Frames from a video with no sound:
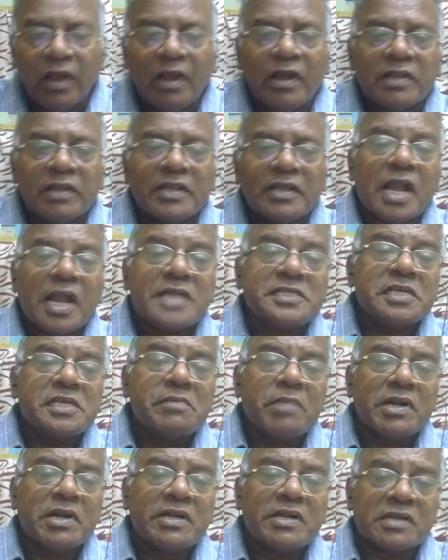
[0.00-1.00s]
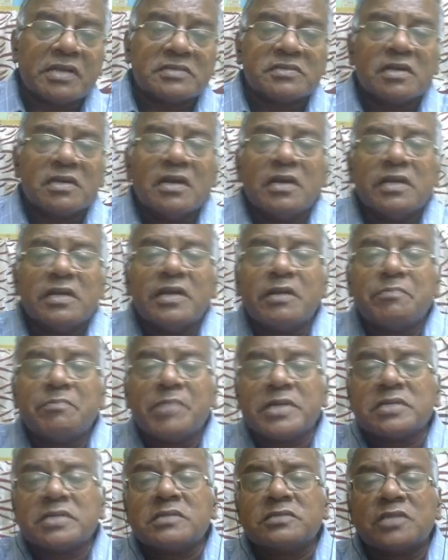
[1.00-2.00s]
Then achievement test, it
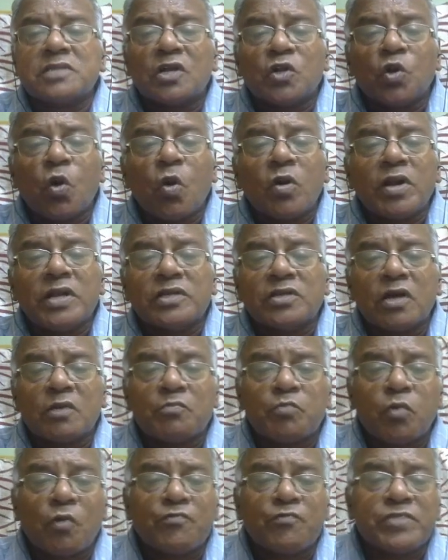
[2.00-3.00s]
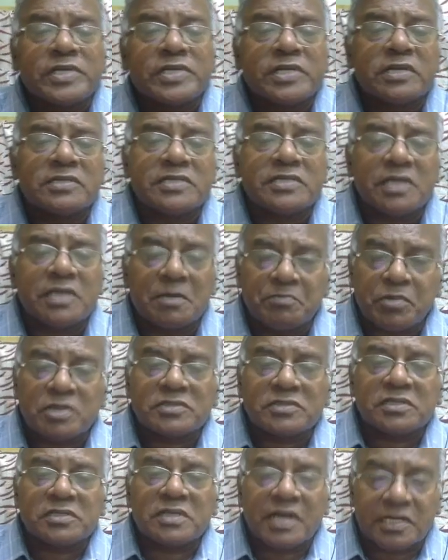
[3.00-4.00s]
measures the knowledge or proficiency a
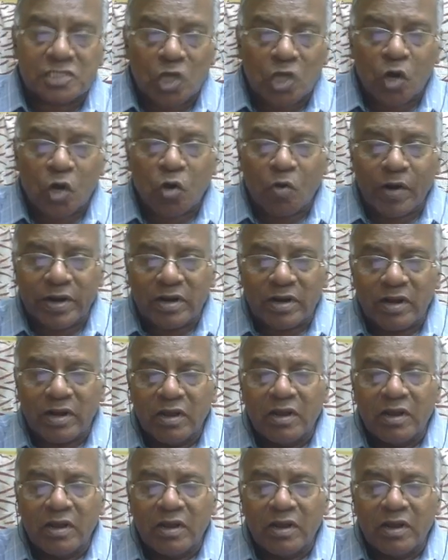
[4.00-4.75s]
person has acquired.